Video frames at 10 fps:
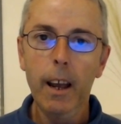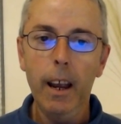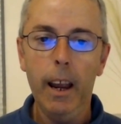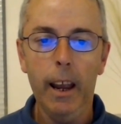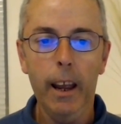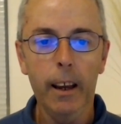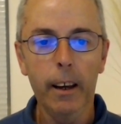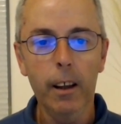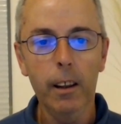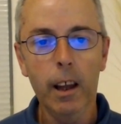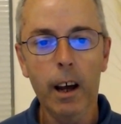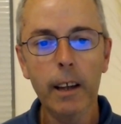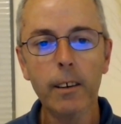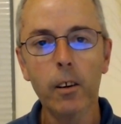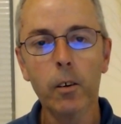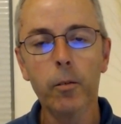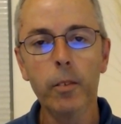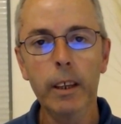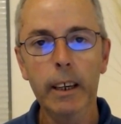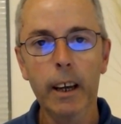in a lot of
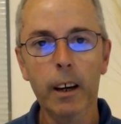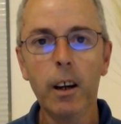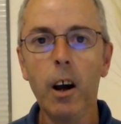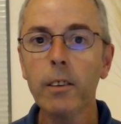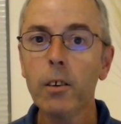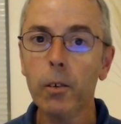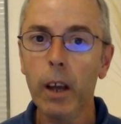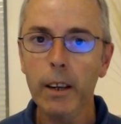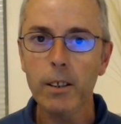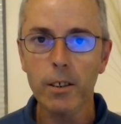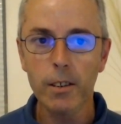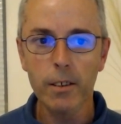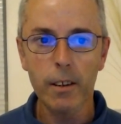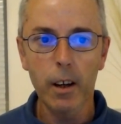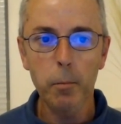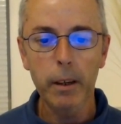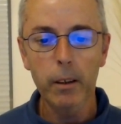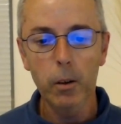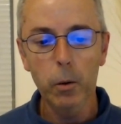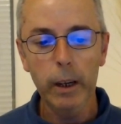the consultations that I've been
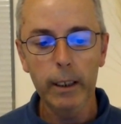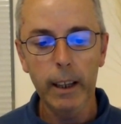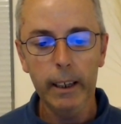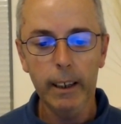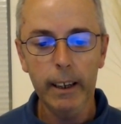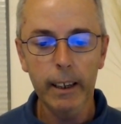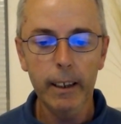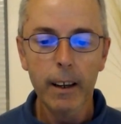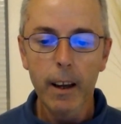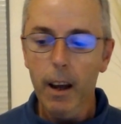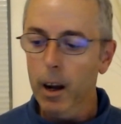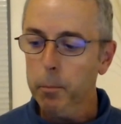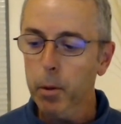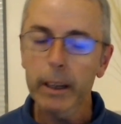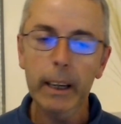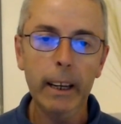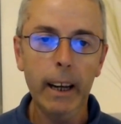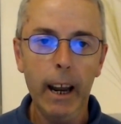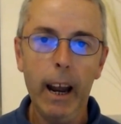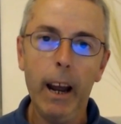doing lately, and putting
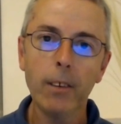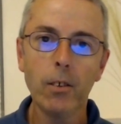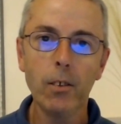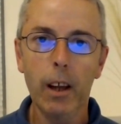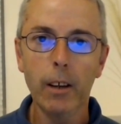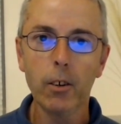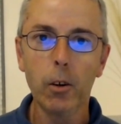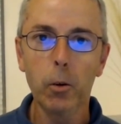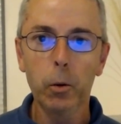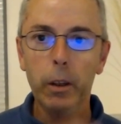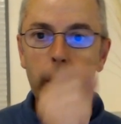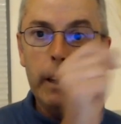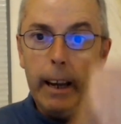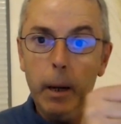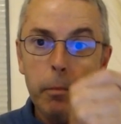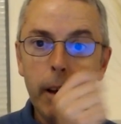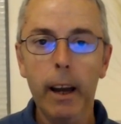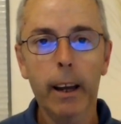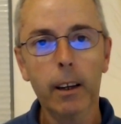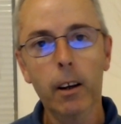an astrological name
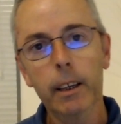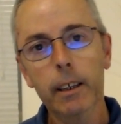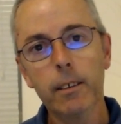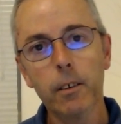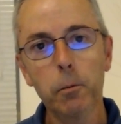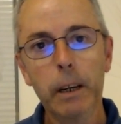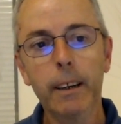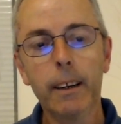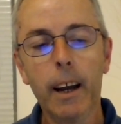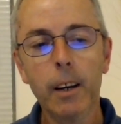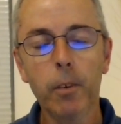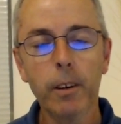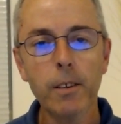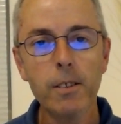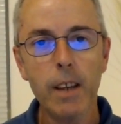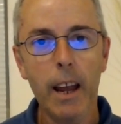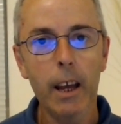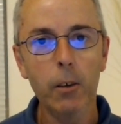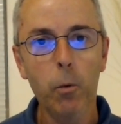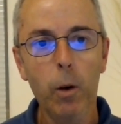tag on it so that we can kind of
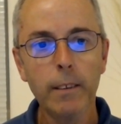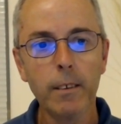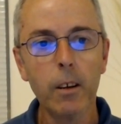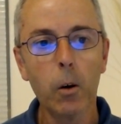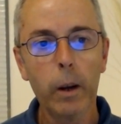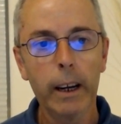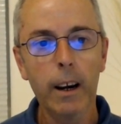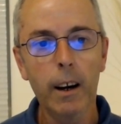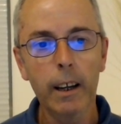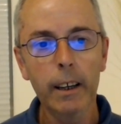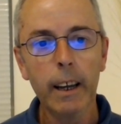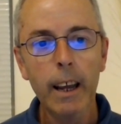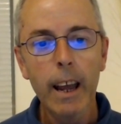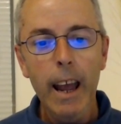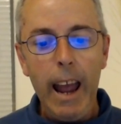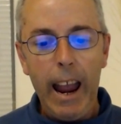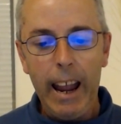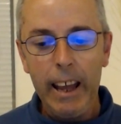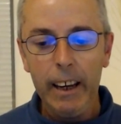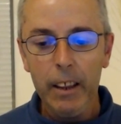understand what's going on.
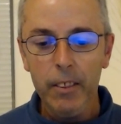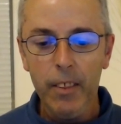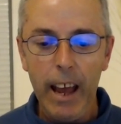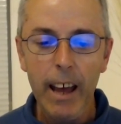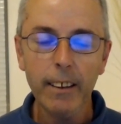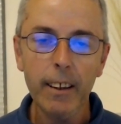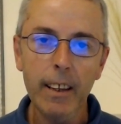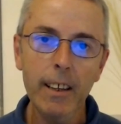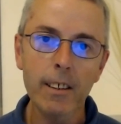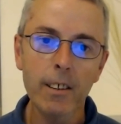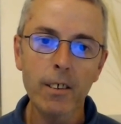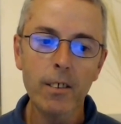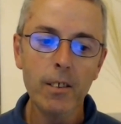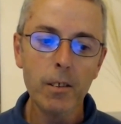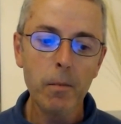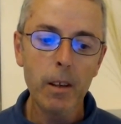And that is